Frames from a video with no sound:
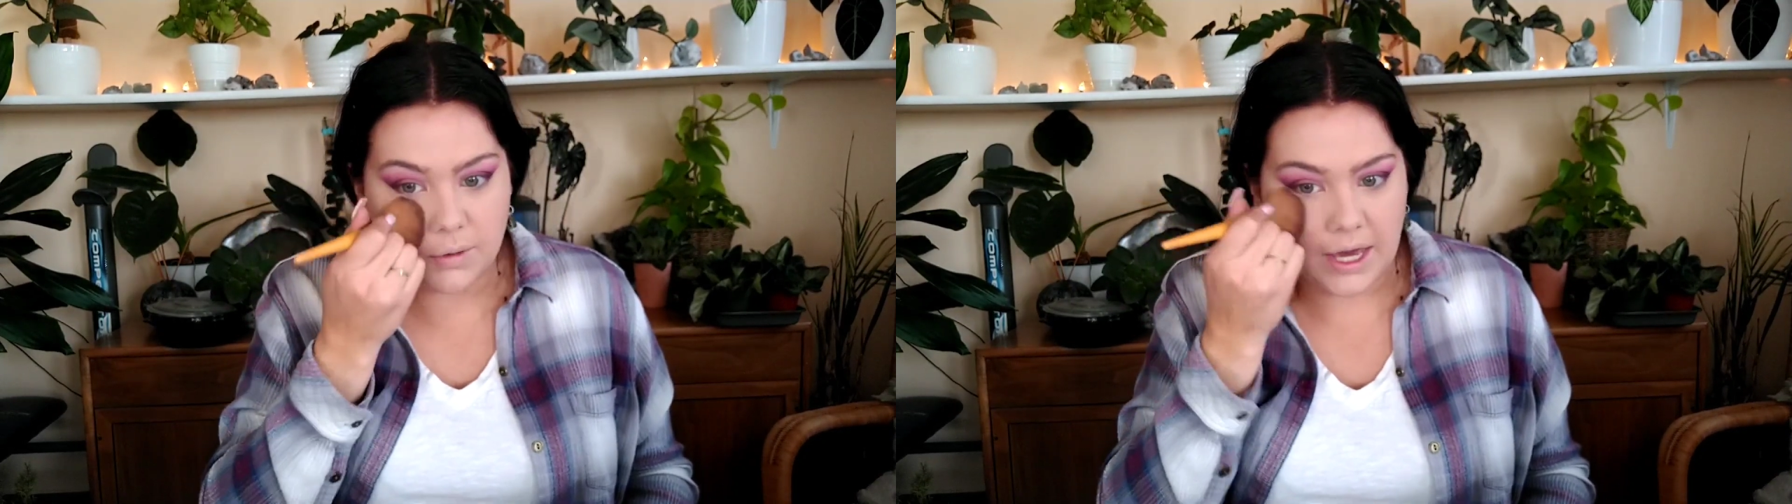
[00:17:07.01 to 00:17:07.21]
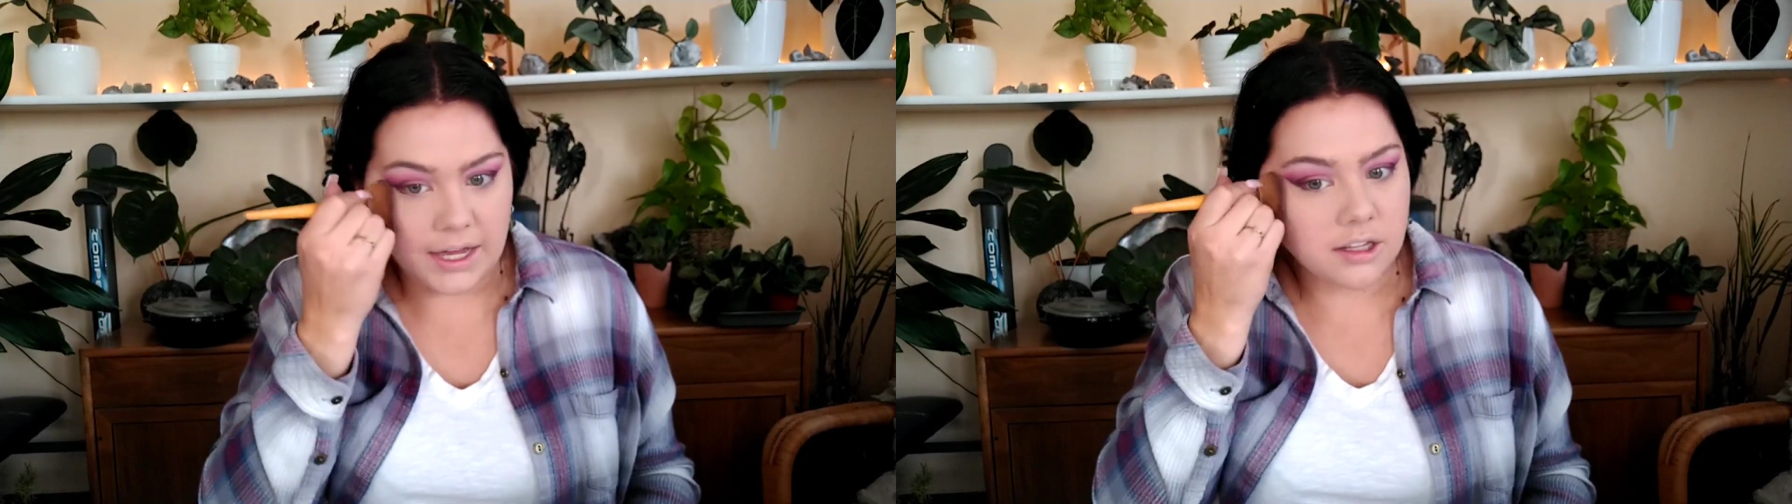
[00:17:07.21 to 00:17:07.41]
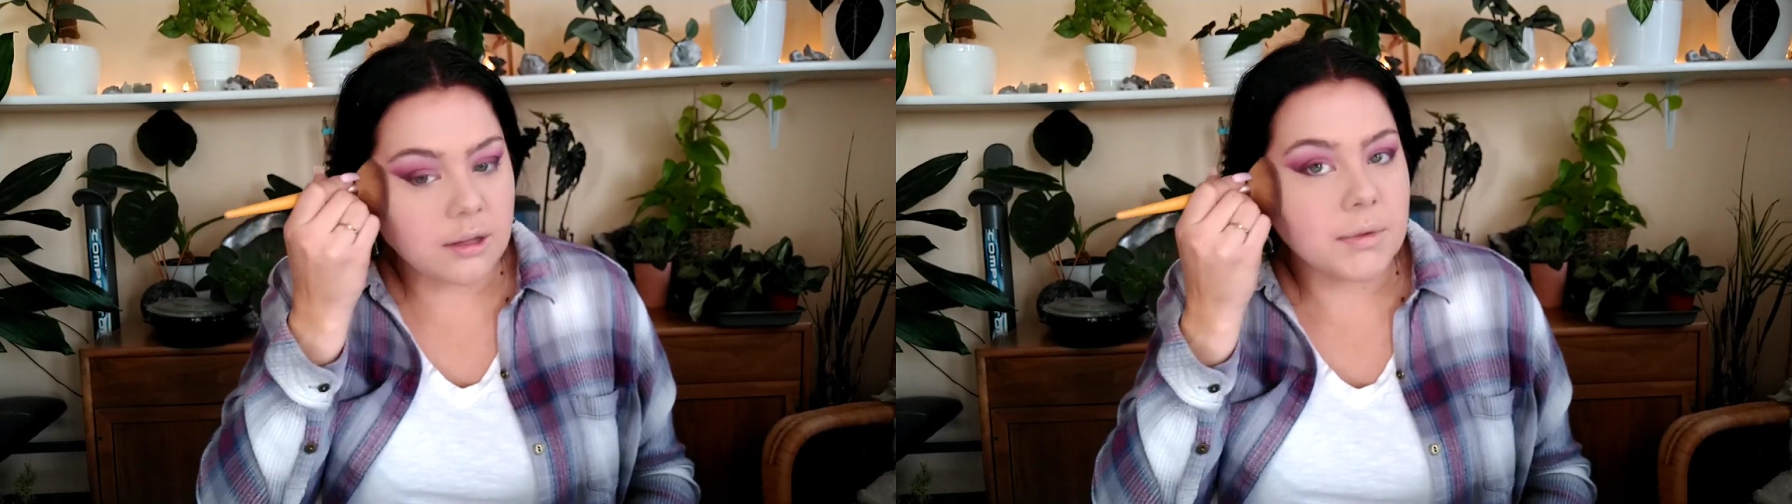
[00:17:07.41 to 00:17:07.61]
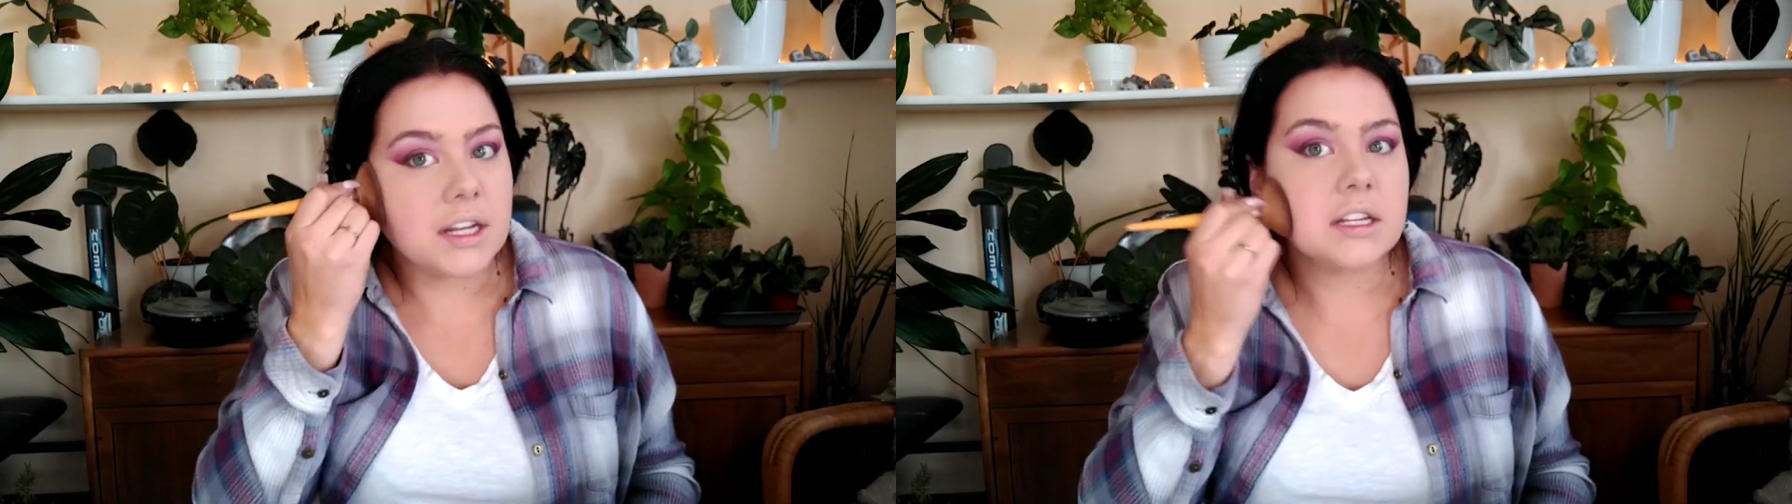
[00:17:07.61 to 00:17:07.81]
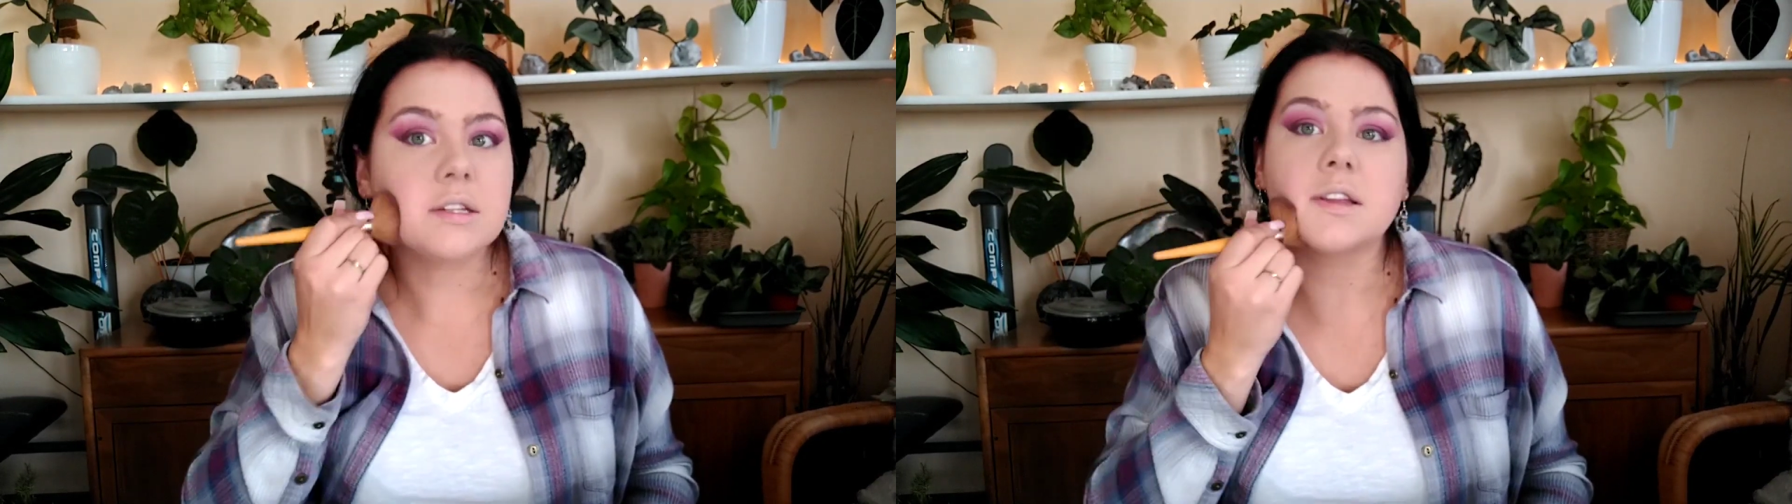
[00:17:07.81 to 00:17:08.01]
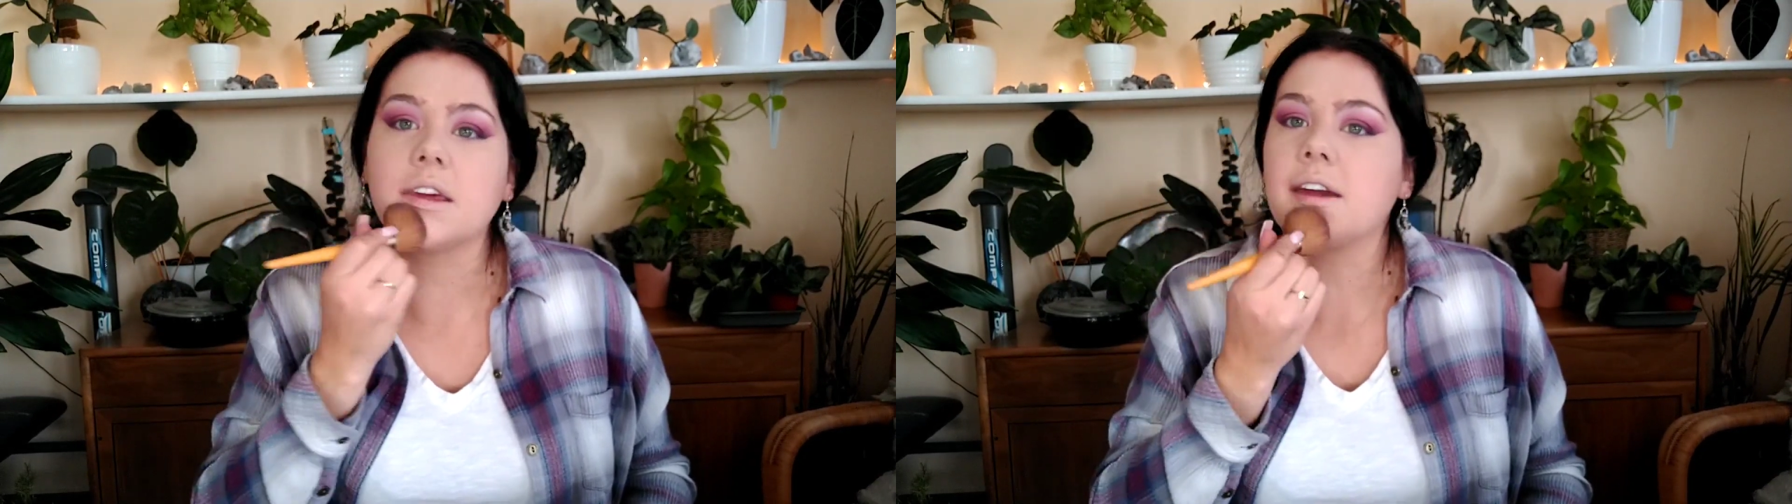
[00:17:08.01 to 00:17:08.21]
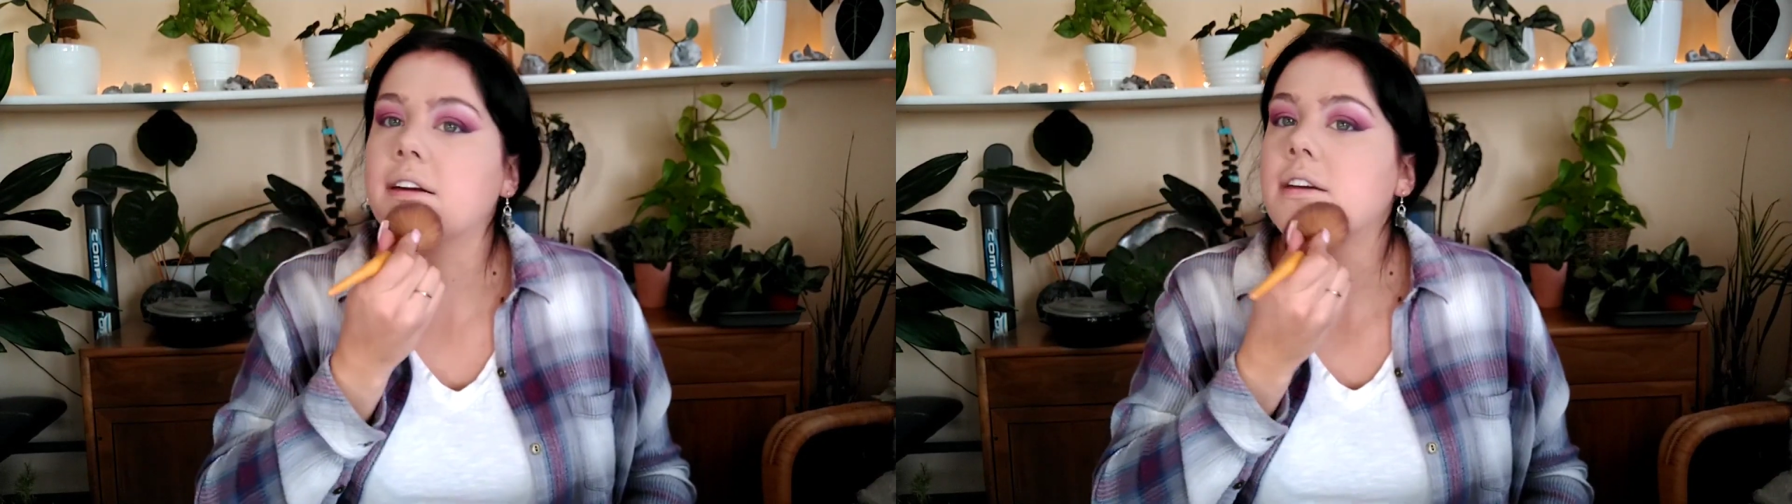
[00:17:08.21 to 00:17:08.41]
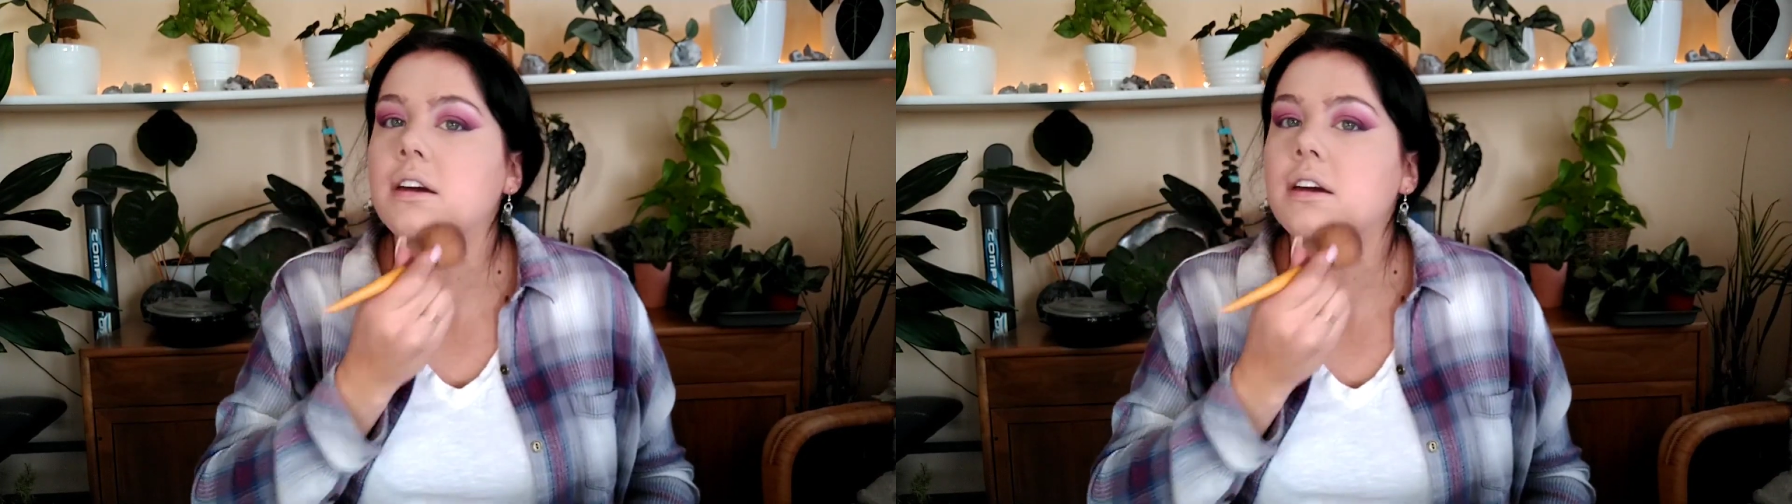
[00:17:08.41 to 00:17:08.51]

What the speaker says: add humidity to the area